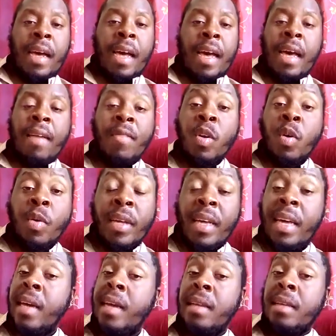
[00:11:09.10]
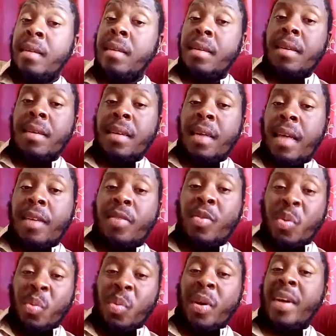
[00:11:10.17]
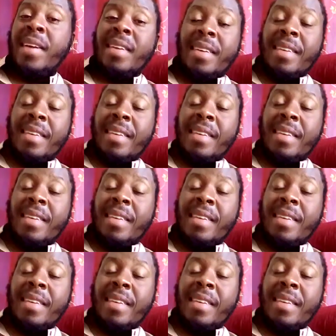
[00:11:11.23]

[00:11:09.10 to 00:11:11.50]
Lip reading: have no care as to what